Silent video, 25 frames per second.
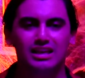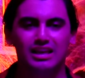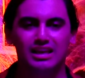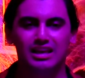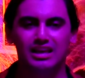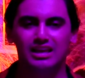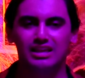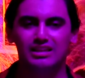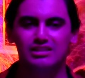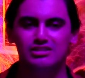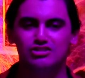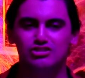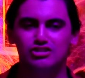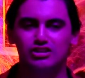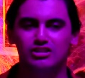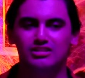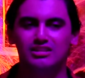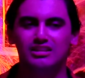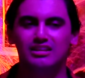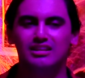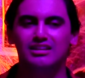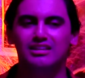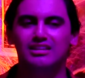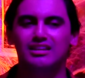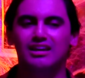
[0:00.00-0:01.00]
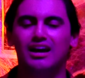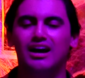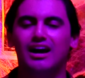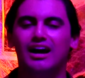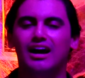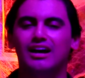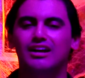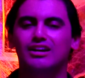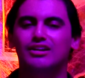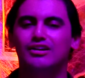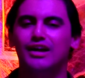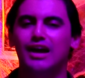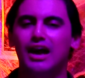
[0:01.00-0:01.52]
and just the
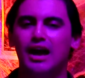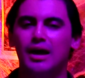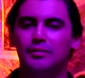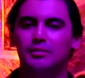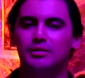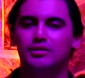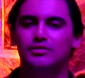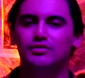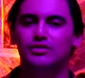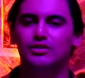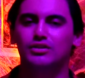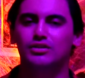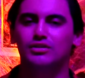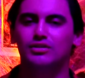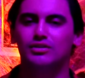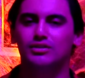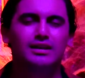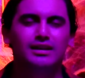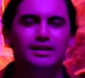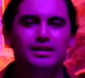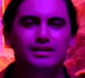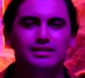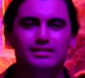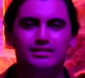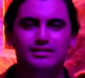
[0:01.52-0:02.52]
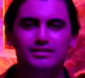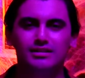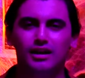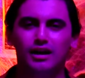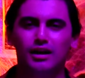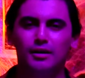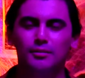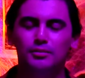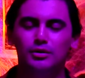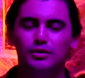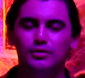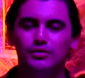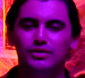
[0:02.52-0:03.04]
entire atmosphere It's
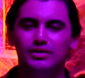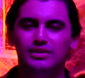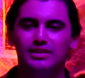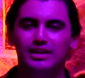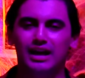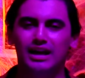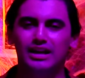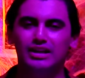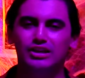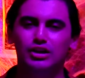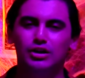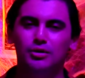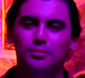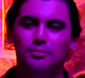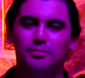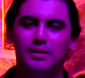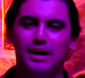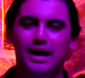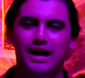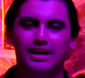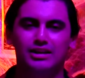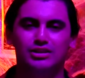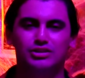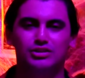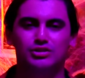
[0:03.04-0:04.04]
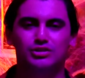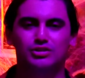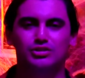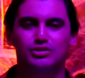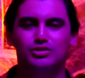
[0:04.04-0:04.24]
not a movie that I go back